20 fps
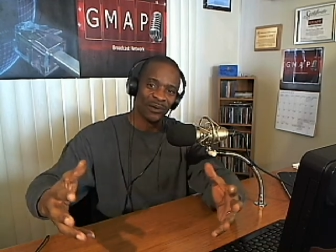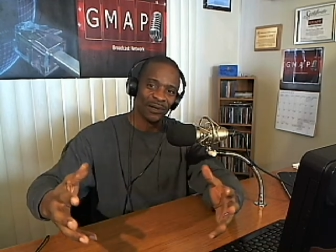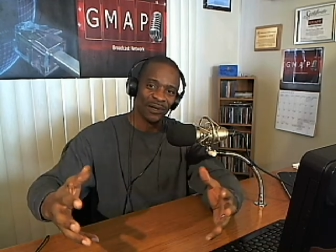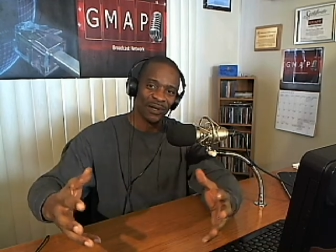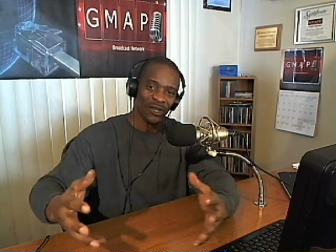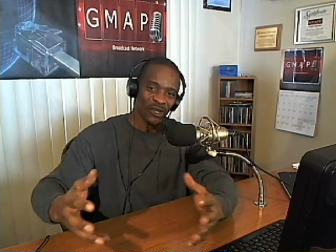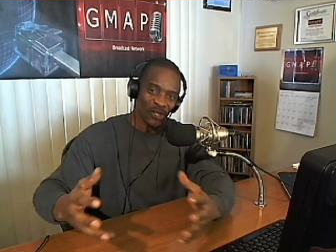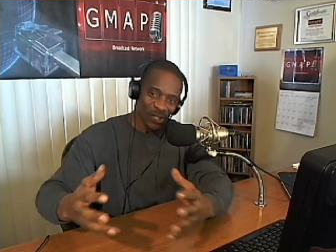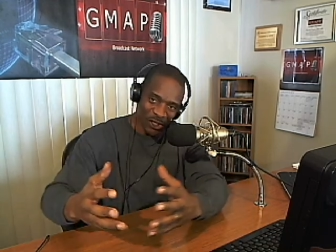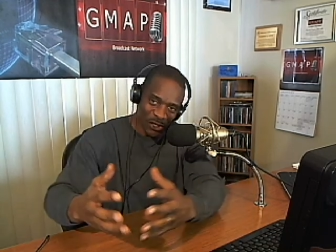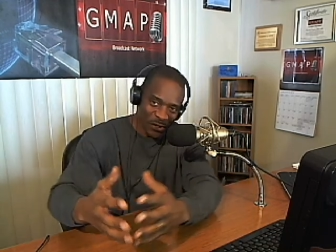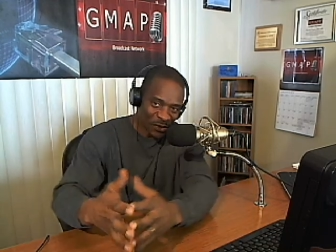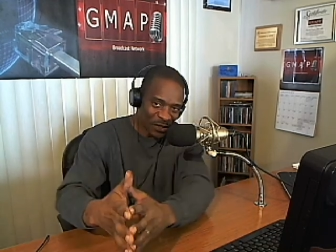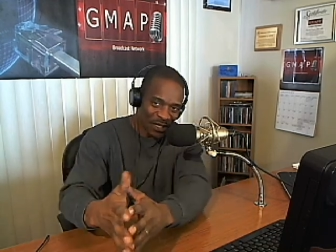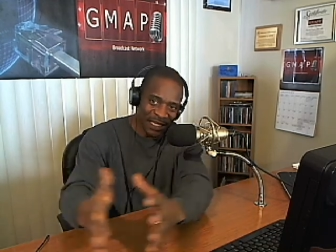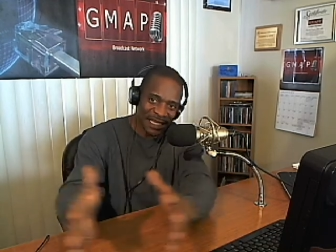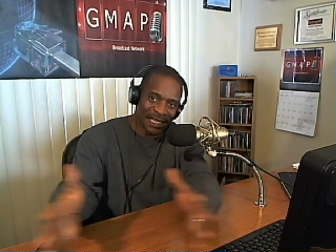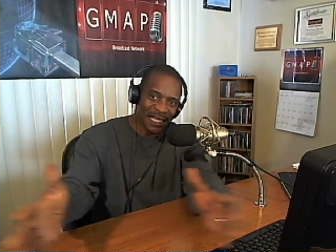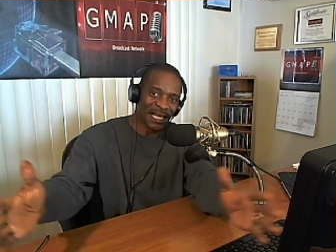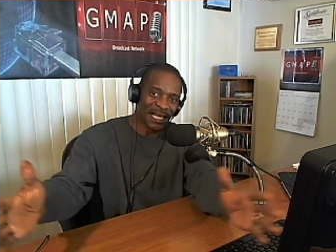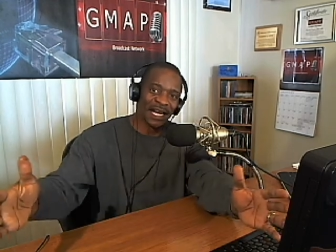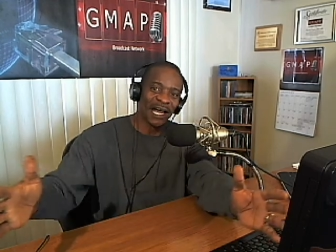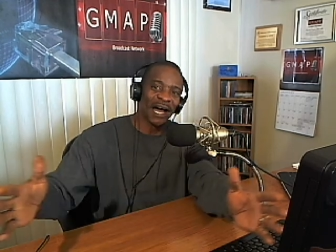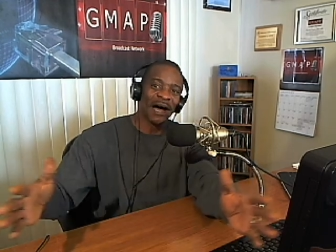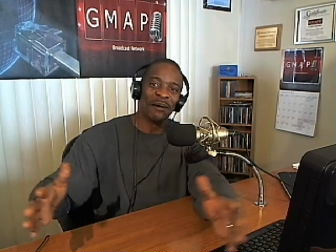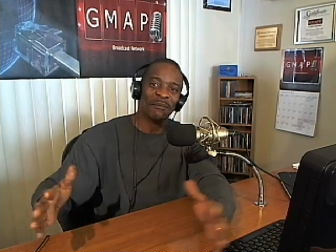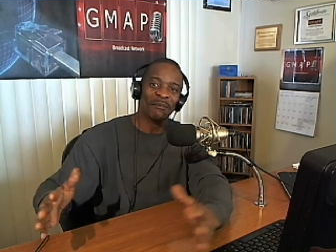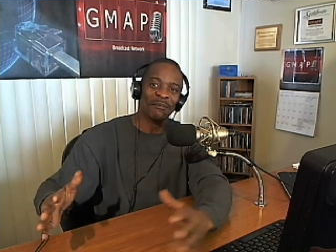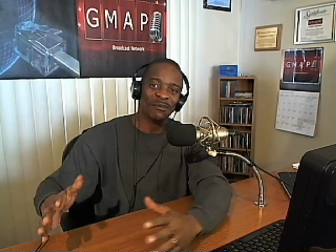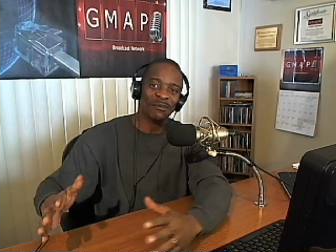You can get up.
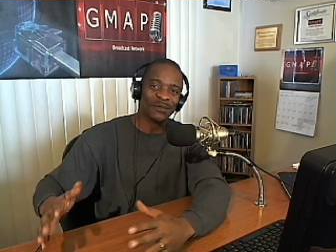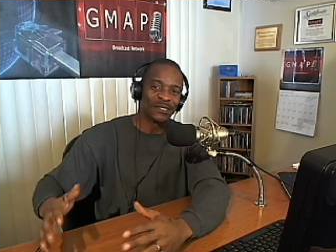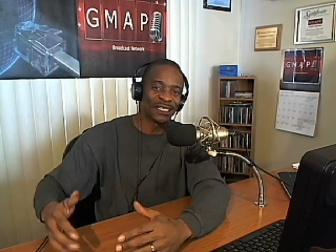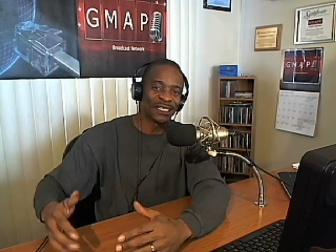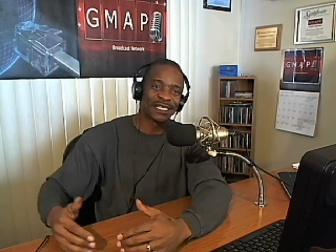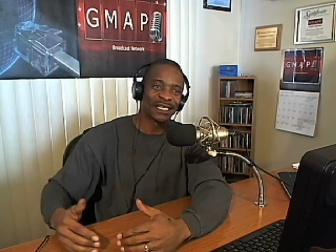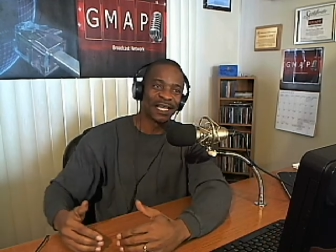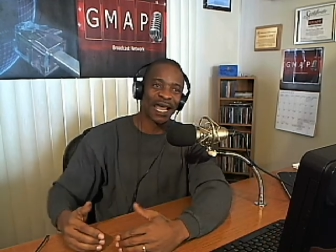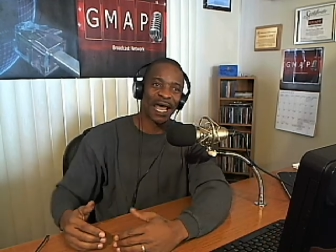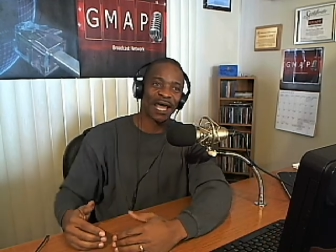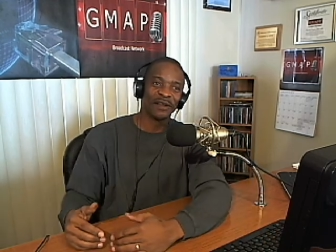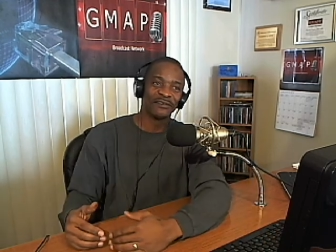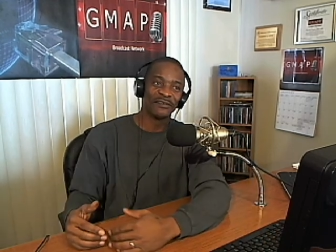Just kind of a.